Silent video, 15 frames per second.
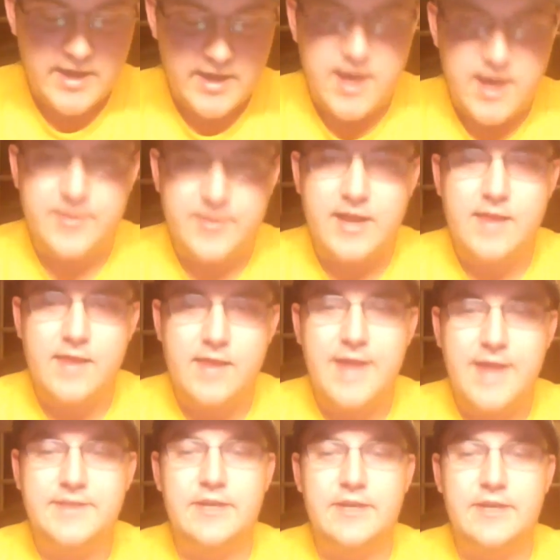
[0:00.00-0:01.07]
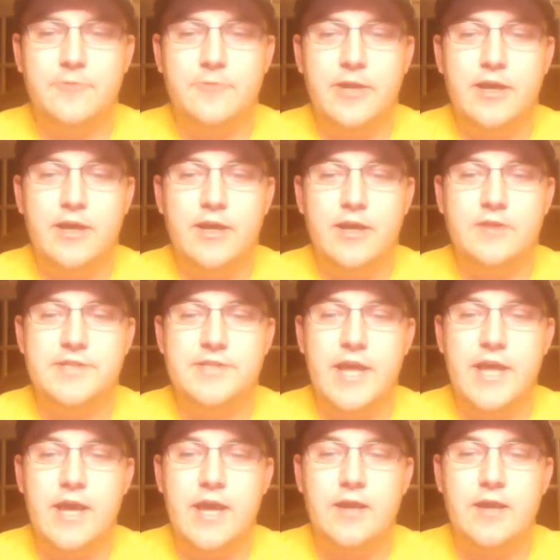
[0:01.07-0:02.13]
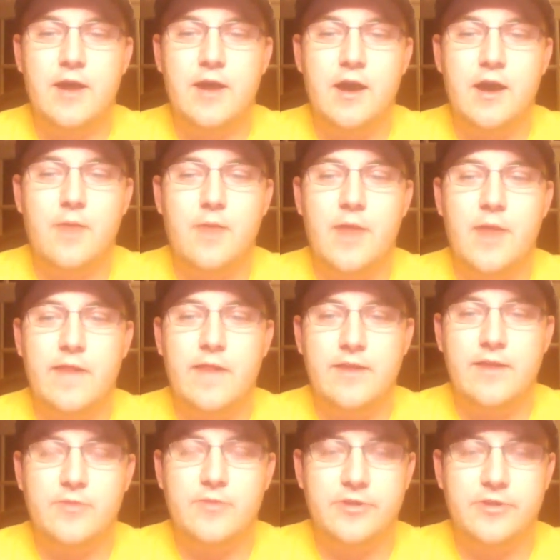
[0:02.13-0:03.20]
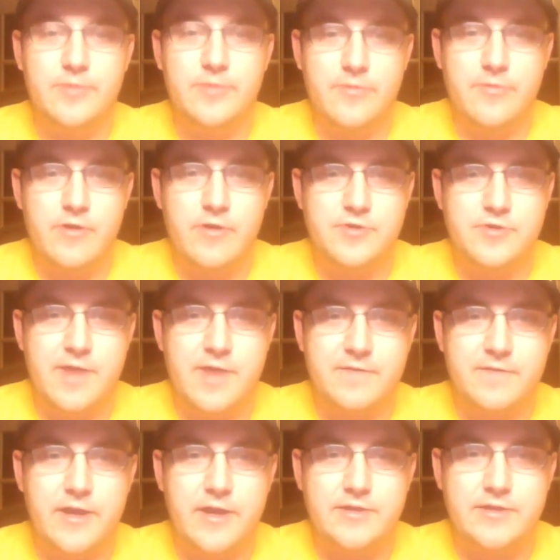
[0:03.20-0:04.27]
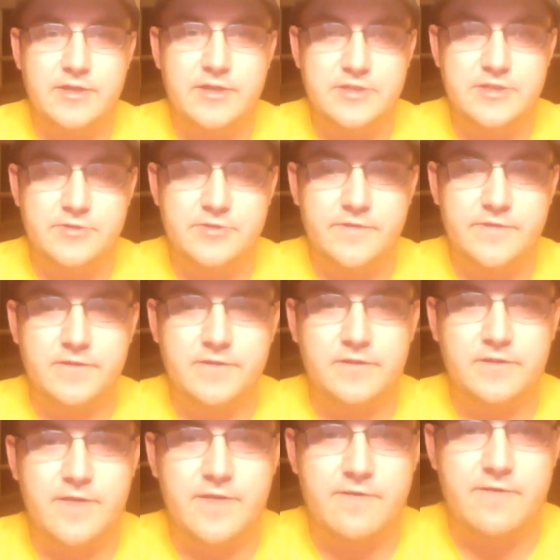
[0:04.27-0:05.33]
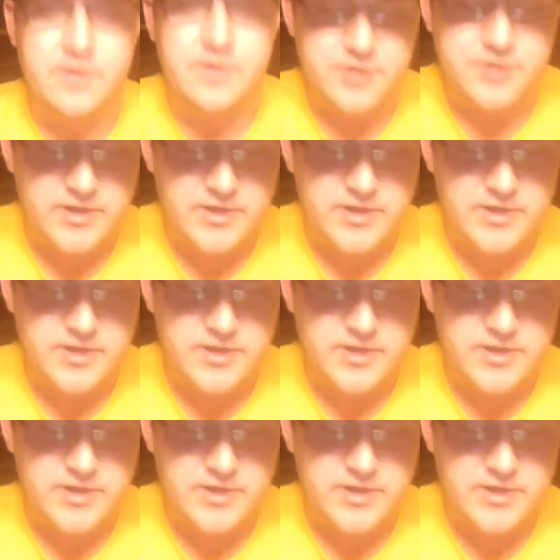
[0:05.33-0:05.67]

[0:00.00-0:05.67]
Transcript: mean, I like Dinwiddie, I'll say. I like him a little bit more on DraftKings because he's only 5,500.